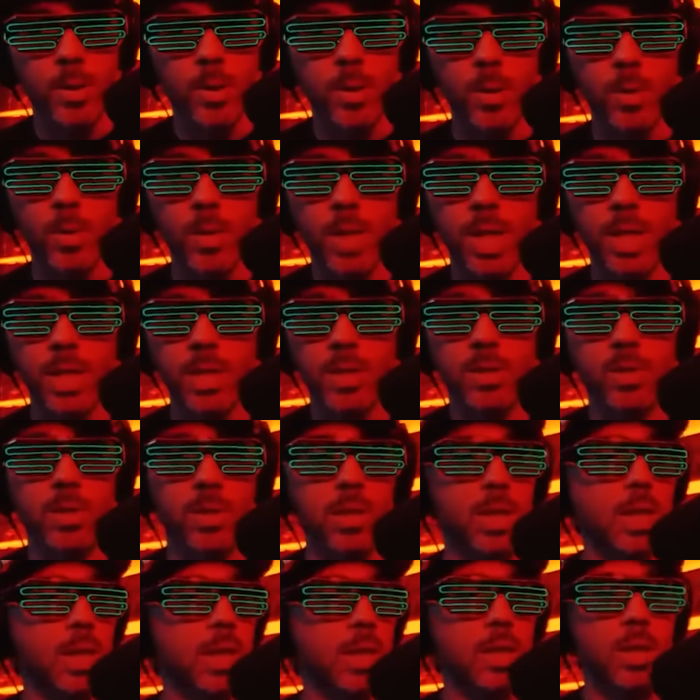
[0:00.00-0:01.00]
who is
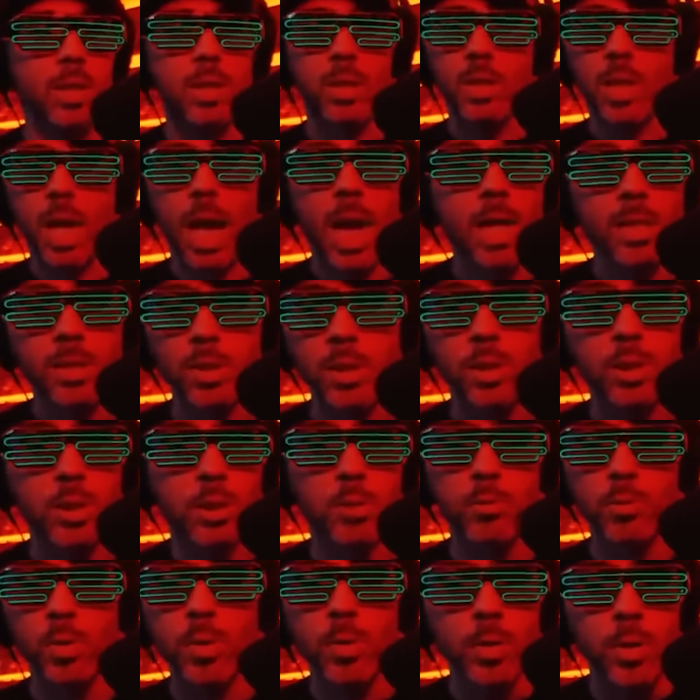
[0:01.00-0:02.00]
has a
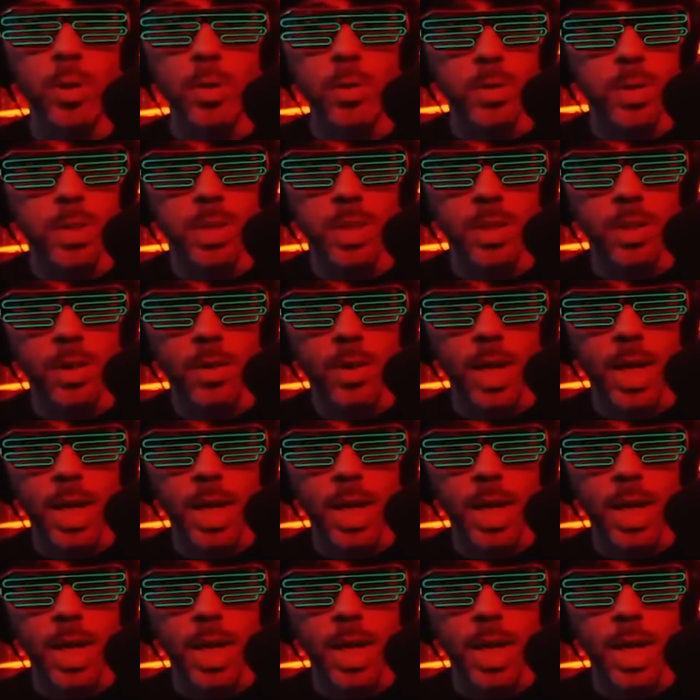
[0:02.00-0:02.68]
screw loose in their